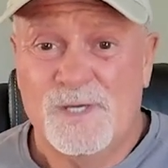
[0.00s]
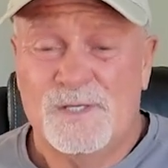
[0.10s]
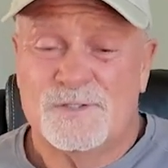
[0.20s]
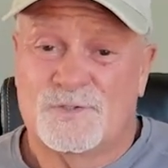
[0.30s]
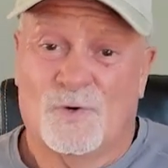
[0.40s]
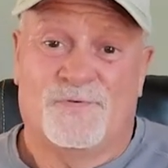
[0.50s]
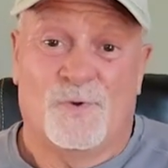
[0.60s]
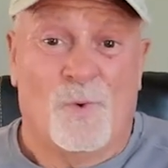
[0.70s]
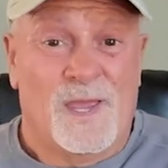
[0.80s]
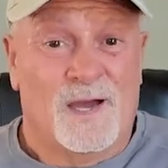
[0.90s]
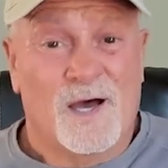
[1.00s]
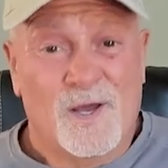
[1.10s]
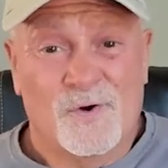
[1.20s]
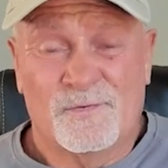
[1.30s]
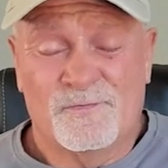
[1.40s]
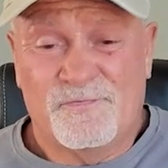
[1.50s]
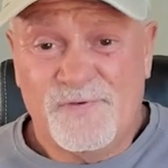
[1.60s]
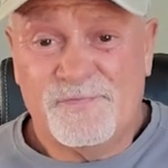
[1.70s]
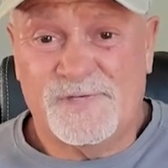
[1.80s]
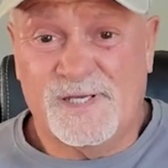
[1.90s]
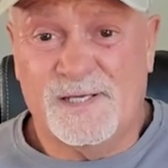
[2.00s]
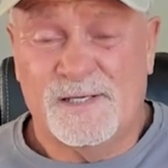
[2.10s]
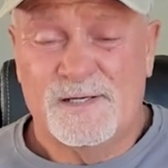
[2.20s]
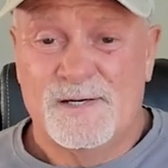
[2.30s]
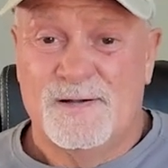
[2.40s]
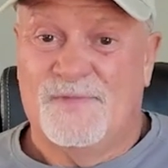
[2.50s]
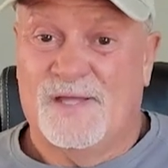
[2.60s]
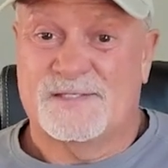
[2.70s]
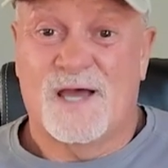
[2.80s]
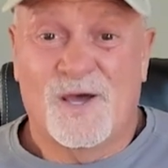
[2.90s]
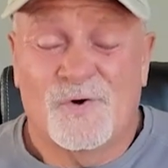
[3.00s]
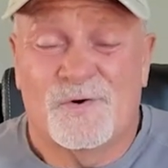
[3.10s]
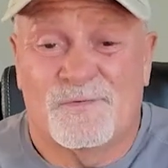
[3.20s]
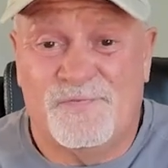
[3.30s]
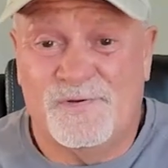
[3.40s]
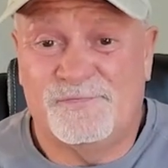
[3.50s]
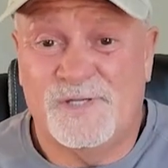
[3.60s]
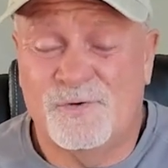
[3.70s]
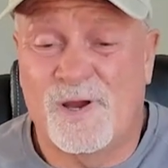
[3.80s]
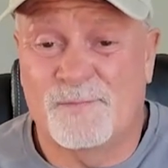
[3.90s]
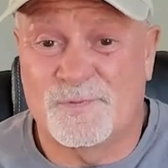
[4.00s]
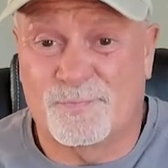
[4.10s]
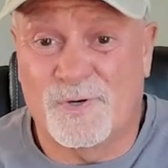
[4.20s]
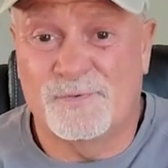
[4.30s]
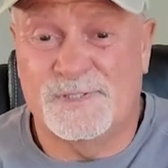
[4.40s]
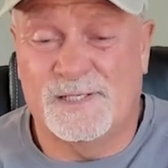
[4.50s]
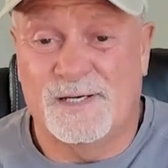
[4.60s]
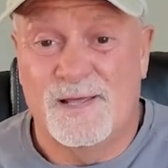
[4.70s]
So if you weigh 150, that's 150 grams of protein.